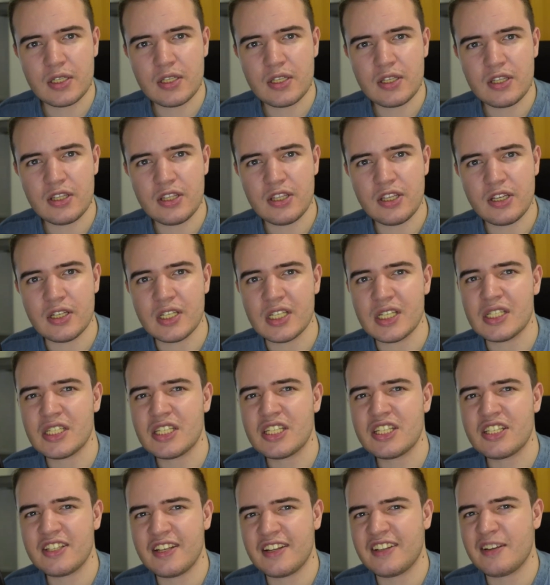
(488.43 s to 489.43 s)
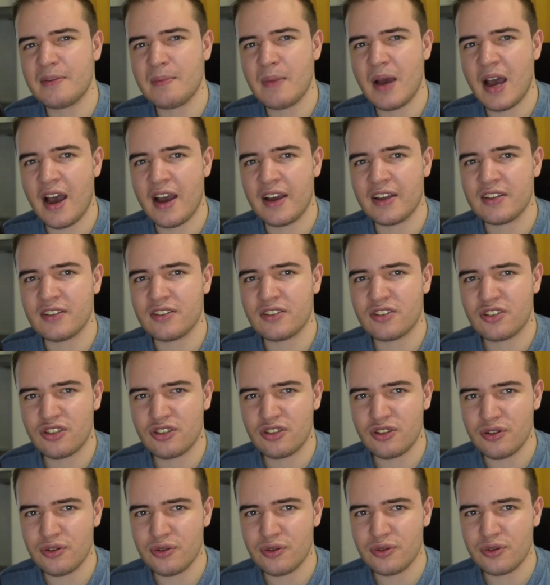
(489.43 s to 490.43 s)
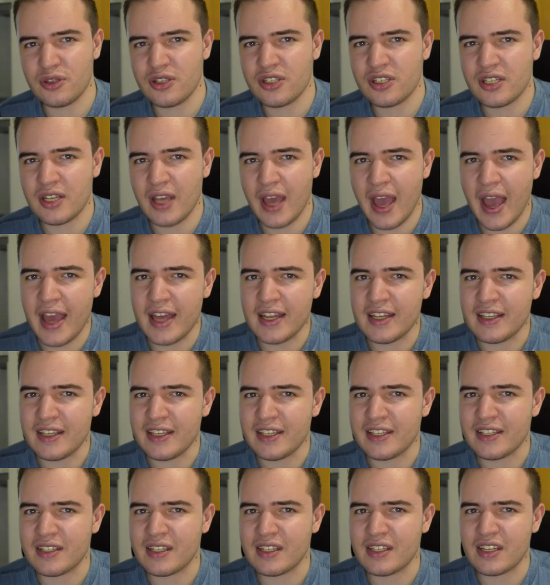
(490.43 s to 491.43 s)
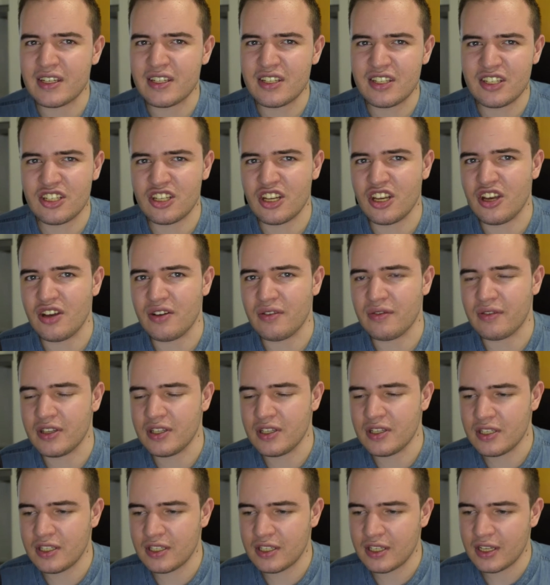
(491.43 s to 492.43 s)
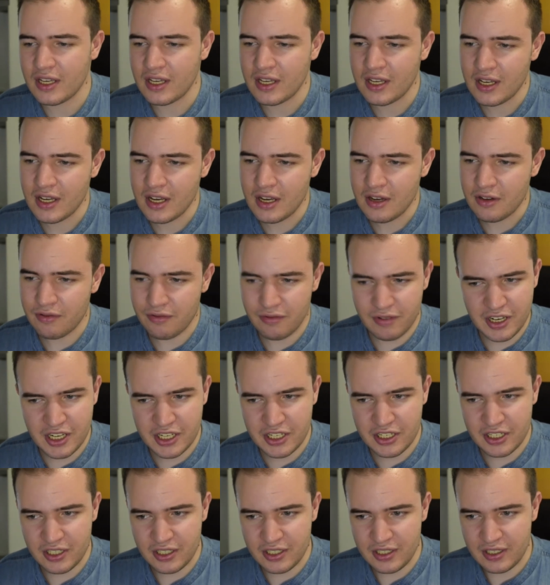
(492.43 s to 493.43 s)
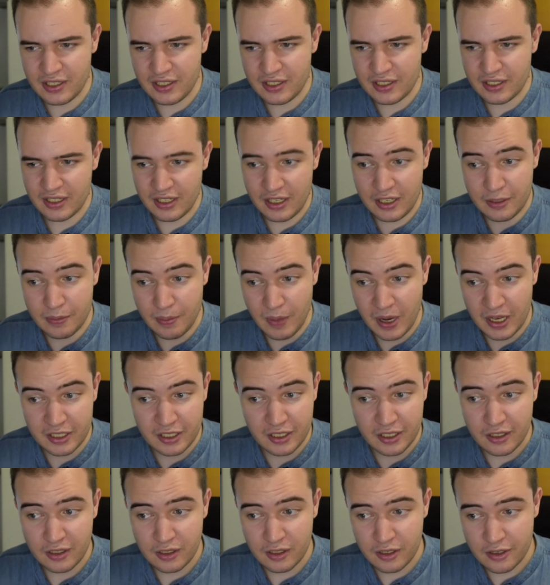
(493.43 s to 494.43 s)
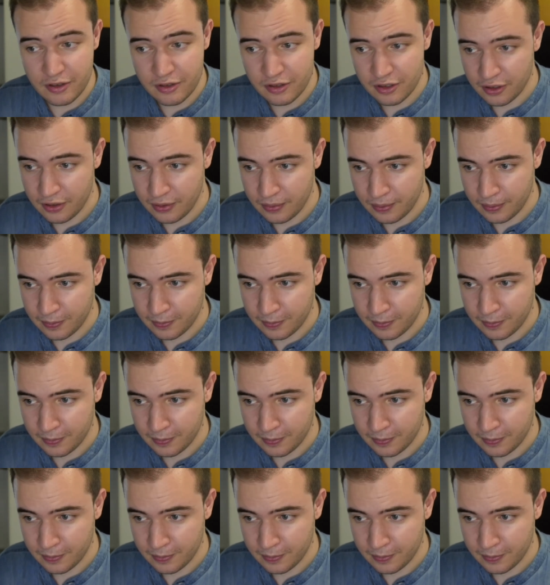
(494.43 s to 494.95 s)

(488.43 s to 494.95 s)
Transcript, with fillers: the city mind Zeus and his servants reaches its mighty conclusion.